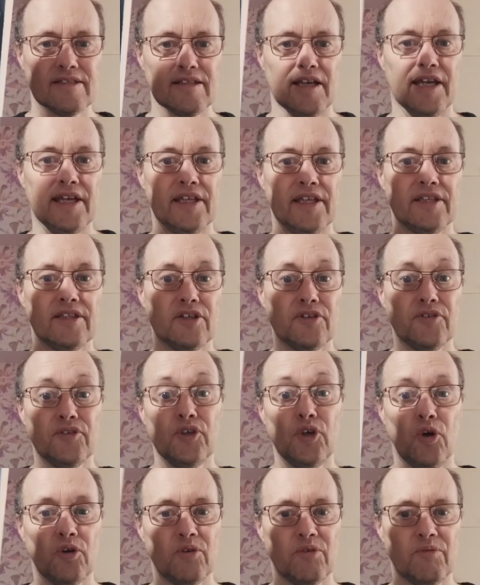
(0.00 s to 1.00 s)
in
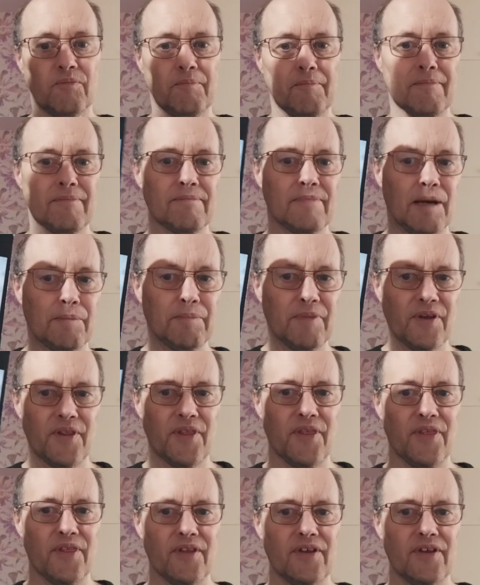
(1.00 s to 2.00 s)
your mammoth.